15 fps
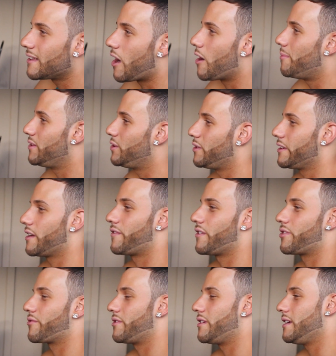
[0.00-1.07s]
Oh, I've been doing it for
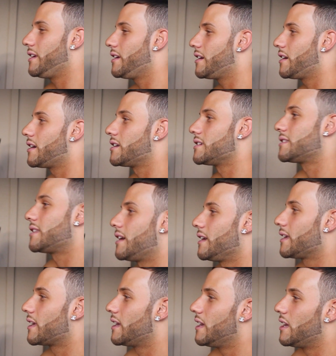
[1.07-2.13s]
three years.
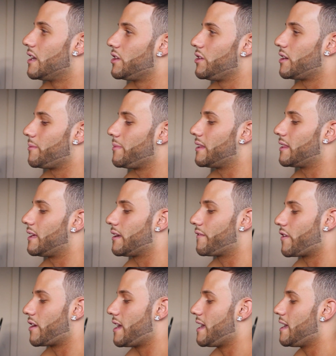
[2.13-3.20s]
Like, you know what I mean? Like
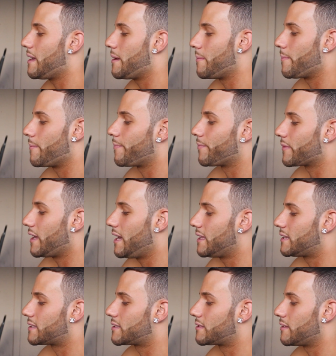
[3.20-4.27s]
for him,
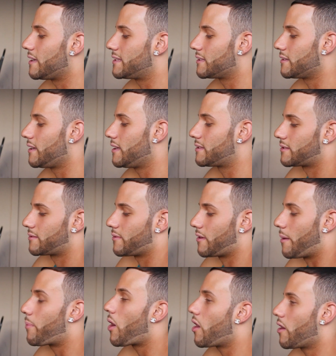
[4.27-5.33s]
it's it's it's
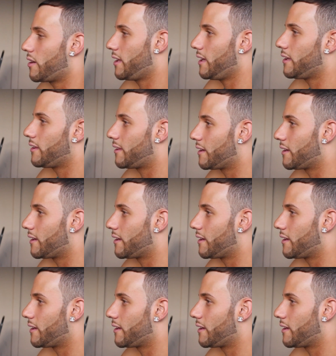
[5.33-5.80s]
a party.